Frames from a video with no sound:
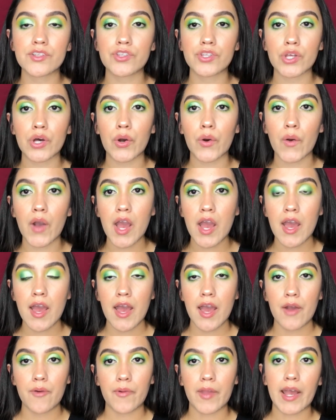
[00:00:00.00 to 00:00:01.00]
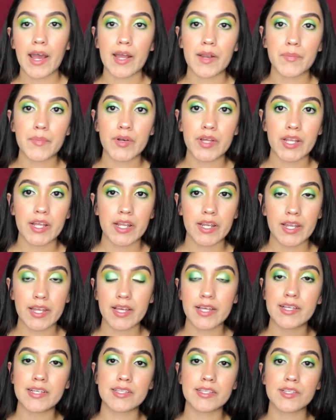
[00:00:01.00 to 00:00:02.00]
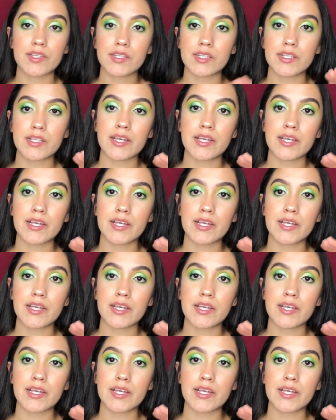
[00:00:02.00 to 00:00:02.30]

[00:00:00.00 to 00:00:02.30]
so we had to put in his